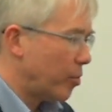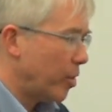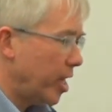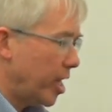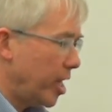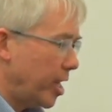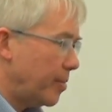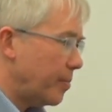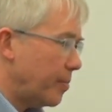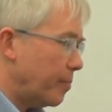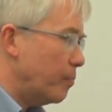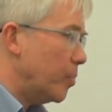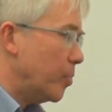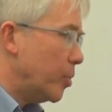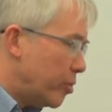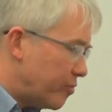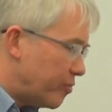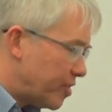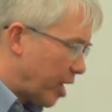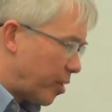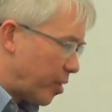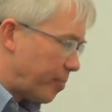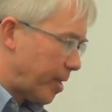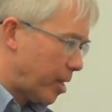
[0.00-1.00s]
we move
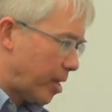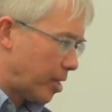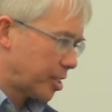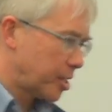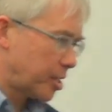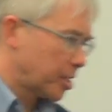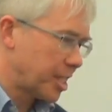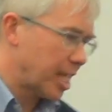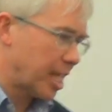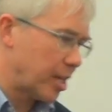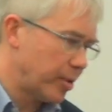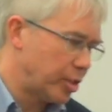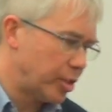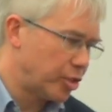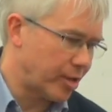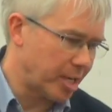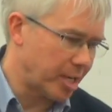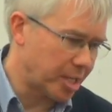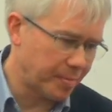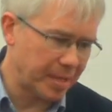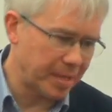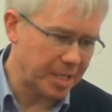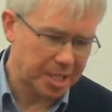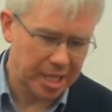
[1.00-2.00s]
nanoparticles? How do we
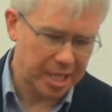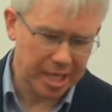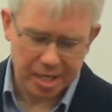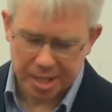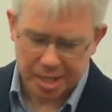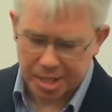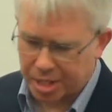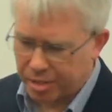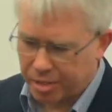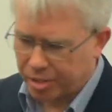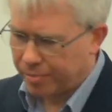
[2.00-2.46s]
transmit signals to